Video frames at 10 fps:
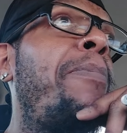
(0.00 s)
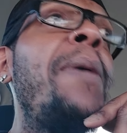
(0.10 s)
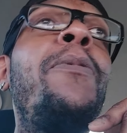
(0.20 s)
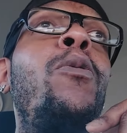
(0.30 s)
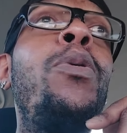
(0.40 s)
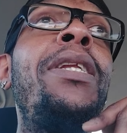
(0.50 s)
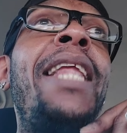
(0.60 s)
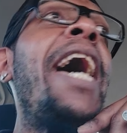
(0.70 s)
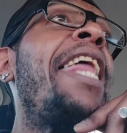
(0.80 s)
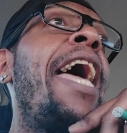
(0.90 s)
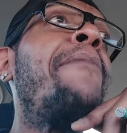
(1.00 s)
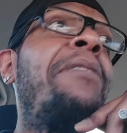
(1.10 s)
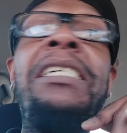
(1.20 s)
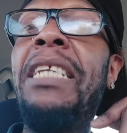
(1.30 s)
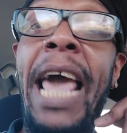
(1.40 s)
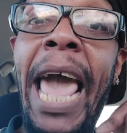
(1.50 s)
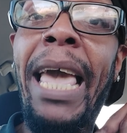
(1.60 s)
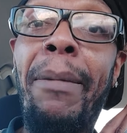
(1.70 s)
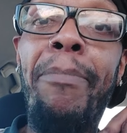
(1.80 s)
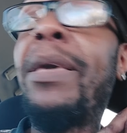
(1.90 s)
people would not have good
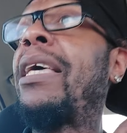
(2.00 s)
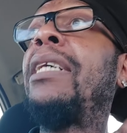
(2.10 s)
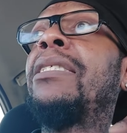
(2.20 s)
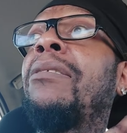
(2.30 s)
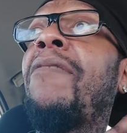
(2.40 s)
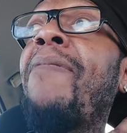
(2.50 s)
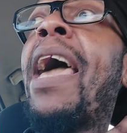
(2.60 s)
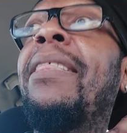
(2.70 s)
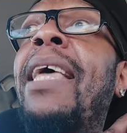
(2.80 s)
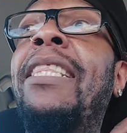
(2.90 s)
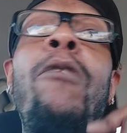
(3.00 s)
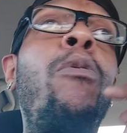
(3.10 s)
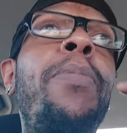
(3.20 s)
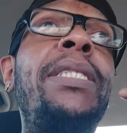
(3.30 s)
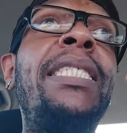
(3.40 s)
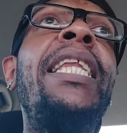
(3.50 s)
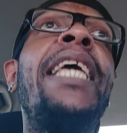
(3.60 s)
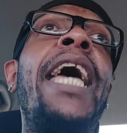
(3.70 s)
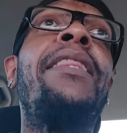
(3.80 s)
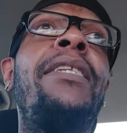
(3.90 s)
aim because of the fact that they would be
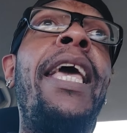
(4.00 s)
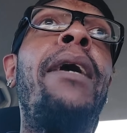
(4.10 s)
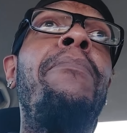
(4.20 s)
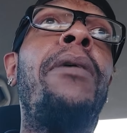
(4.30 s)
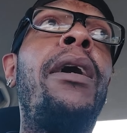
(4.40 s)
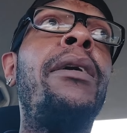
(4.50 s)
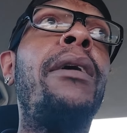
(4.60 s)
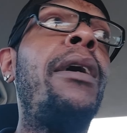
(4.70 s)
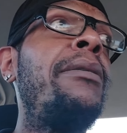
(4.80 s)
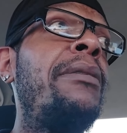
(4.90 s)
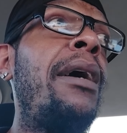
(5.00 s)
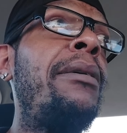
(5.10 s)
sitting at the damn uh, uh,